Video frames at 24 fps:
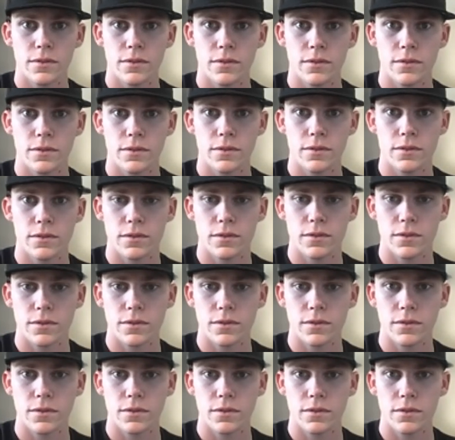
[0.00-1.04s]

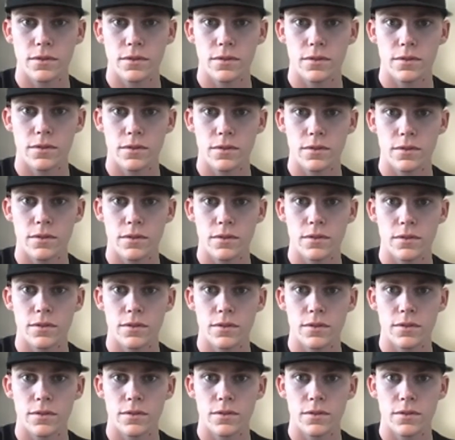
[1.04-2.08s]

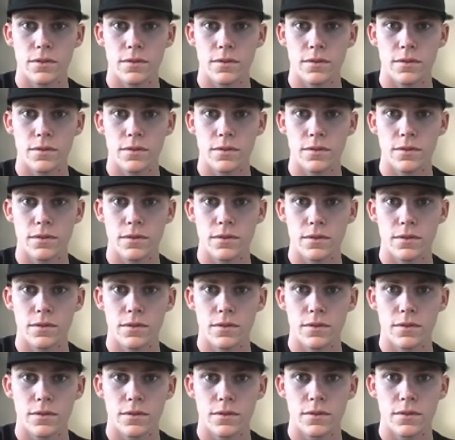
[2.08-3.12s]

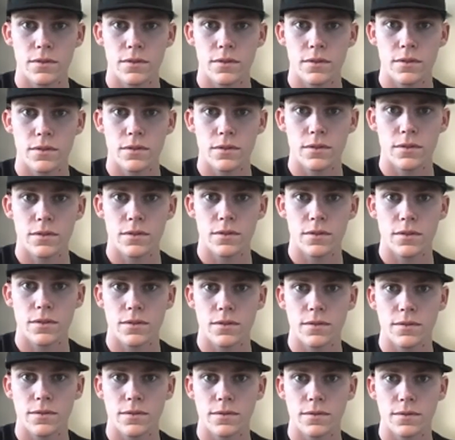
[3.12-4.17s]

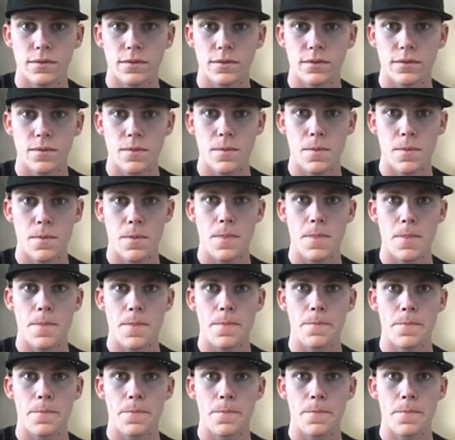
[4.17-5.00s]
No words are spoken by the person on screen.